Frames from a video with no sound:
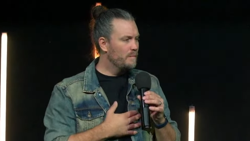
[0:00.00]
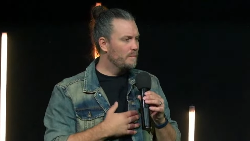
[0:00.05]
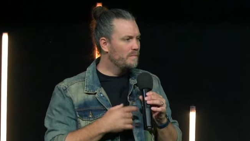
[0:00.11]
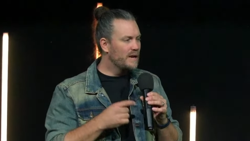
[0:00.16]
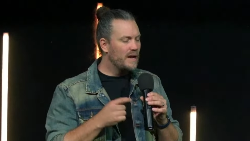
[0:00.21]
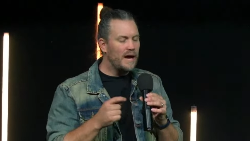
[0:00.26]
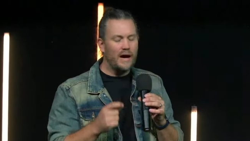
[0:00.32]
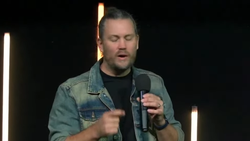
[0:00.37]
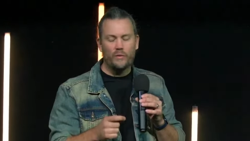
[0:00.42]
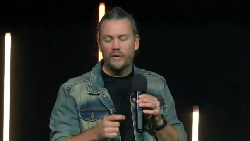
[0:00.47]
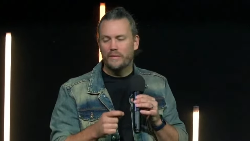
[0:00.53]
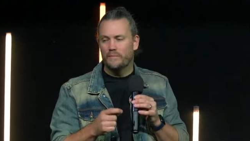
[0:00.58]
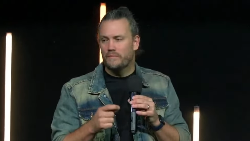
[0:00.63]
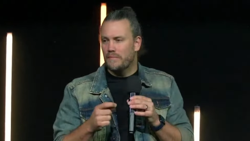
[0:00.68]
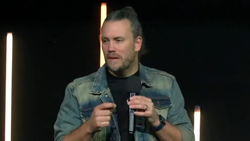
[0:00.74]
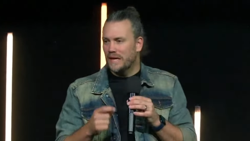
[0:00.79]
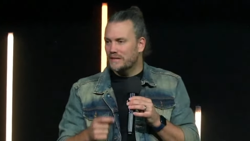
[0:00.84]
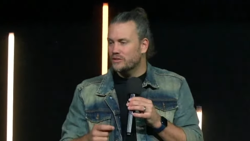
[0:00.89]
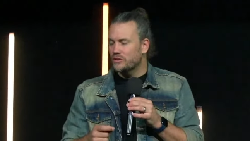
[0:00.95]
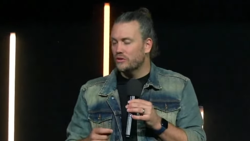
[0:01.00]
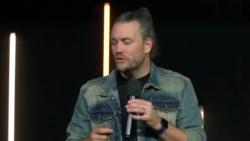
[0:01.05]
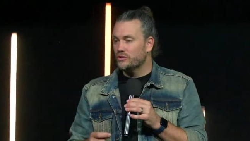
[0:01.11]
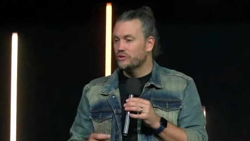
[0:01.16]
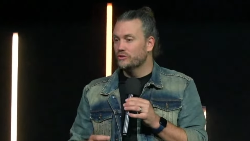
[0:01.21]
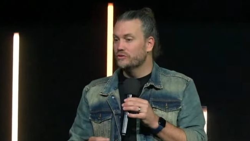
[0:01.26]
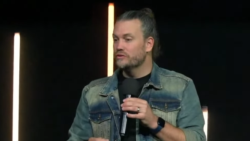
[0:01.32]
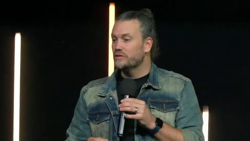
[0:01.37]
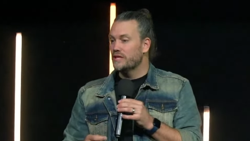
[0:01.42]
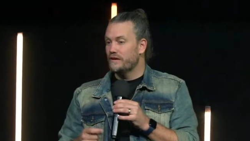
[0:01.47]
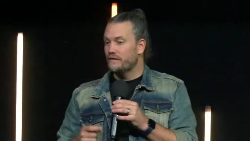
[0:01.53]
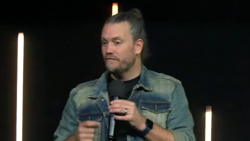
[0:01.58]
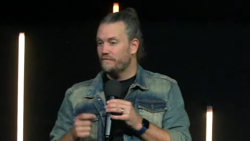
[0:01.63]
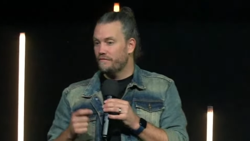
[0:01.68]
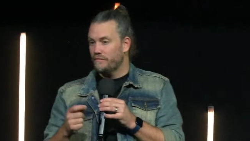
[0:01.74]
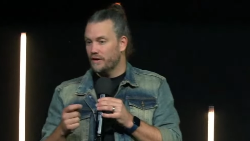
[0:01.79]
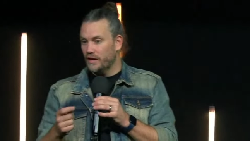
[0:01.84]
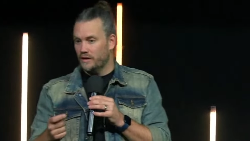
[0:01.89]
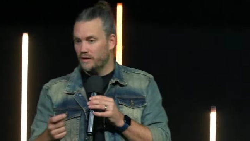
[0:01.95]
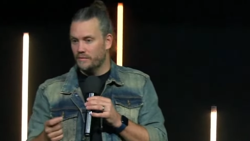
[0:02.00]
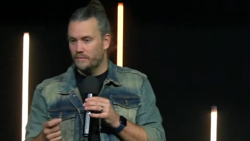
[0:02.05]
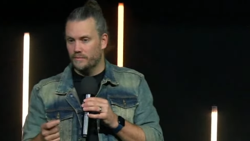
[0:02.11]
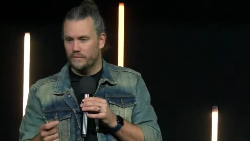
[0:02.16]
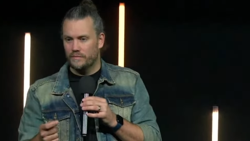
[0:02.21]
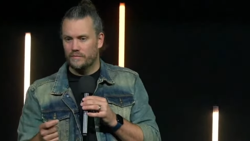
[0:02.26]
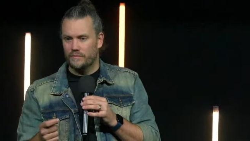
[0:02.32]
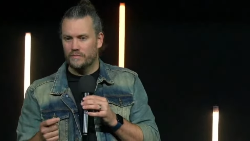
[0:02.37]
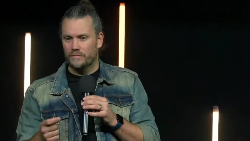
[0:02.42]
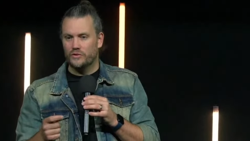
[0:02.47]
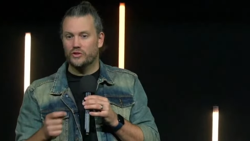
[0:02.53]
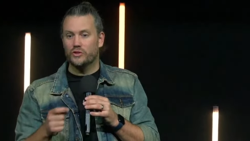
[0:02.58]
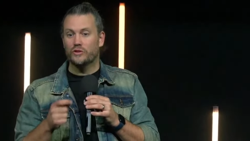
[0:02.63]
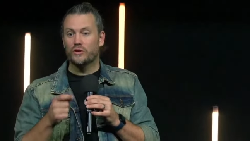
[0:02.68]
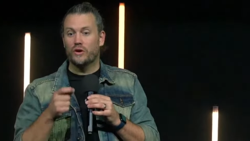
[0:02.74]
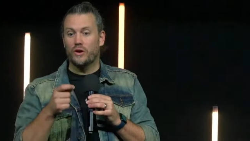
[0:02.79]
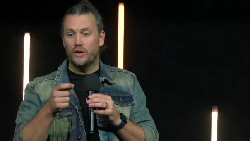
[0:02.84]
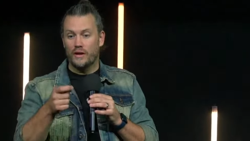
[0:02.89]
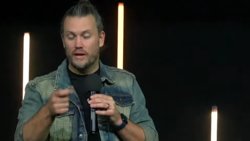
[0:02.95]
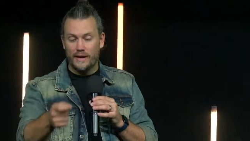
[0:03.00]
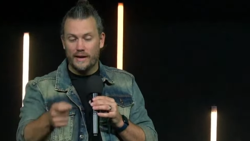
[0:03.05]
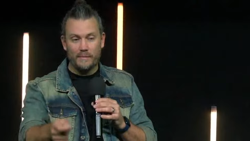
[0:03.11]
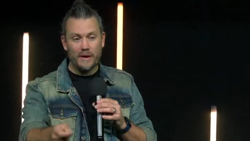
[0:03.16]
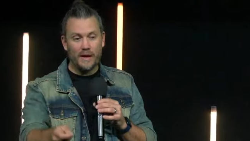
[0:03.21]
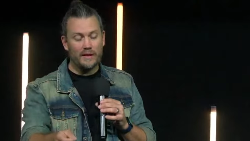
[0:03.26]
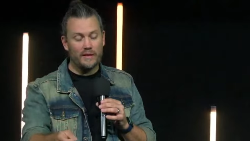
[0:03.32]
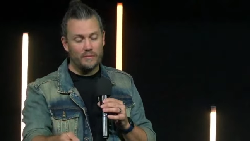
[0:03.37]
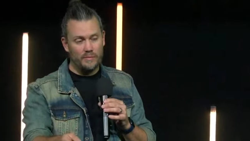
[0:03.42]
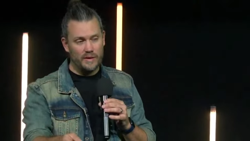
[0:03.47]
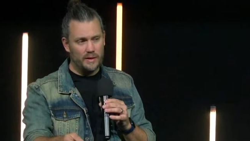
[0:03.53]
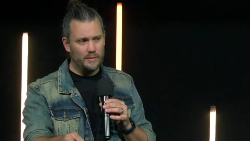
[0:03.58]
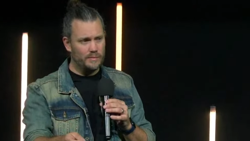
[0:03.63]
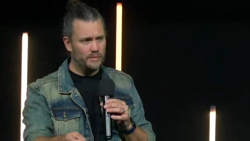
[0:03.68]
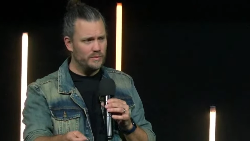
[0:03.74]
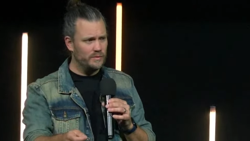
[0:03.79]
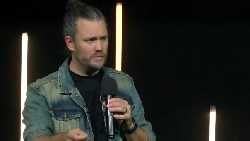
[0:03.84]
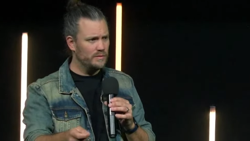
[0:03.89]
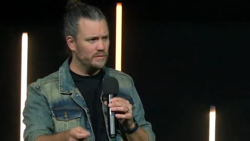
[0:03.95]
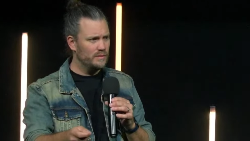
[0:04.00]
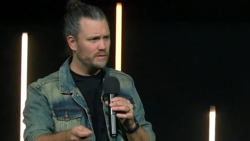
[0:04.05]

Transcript: but how we must not use that freedom to condemn other people,